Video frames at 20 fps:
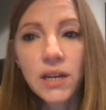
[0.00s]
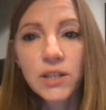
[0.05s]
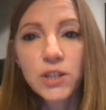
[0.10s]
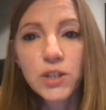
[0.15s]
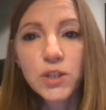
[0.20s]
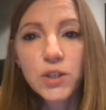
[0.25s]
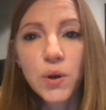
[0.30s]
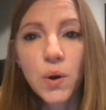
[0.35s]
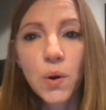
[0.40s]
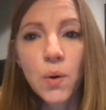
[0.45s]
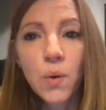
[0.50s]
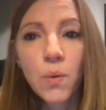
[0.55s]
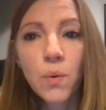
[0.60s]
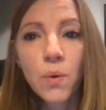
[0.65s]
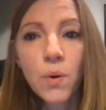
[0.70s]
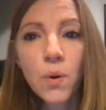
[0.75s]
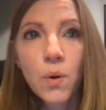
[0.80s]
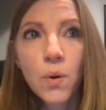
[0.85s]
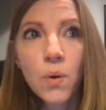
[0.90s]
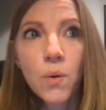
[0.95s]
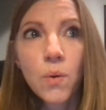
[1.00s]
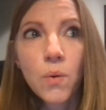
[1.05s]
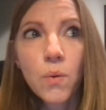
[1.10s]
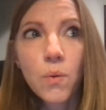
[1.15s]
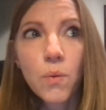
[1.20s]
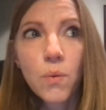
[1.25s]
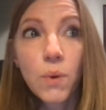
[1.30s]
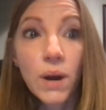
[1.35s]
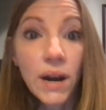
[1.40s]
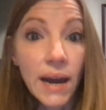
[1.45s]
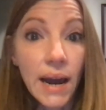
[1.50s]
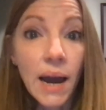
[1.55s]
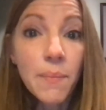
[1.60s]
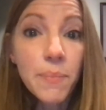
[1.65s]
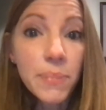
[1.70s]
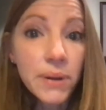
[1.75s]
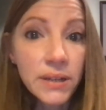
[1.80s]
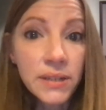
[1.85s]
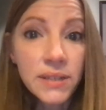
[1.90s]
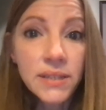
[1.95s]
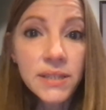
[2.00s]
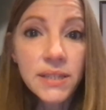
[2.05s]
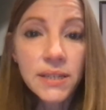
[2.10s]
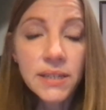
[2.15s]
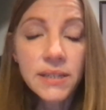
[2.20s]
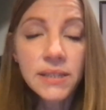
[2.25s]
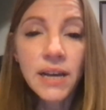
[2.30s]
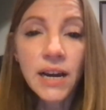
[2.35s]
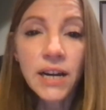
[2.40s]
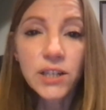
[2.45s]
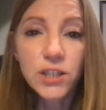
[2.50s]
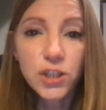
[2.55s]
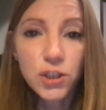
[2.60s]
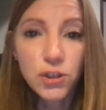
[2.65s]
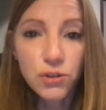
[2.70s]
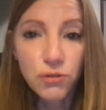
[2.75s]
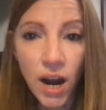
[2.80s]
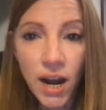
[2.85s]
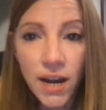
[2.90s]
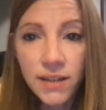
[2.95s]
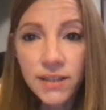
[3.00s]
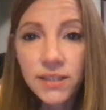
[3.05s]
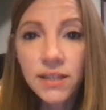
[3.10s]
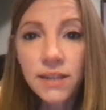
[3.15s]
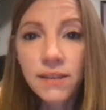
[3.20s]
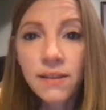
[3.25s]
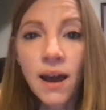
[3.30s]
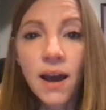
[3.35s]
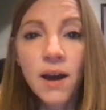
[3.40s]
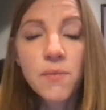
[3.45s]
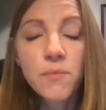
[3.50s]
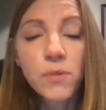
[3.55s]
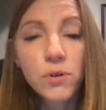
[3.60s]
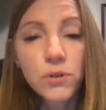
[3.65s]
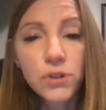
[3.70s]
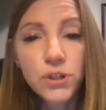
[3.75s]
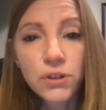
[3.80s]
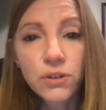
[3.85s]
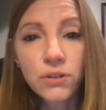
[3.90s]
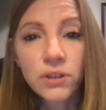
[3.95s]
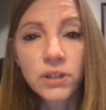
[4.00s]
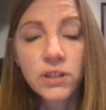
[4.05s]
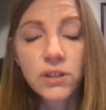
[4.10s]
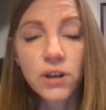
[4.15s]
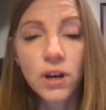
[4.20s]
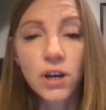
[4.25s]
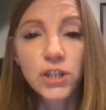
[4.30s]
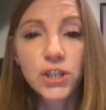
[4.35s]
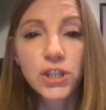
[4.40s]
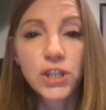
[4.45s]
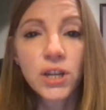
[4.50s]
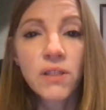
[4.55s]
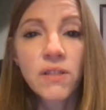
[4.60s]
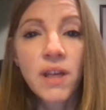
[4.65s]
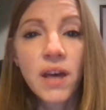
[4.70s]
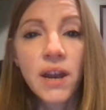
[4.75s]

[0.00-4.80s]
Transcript: And so what happens is that stress and that emotional exhaustion,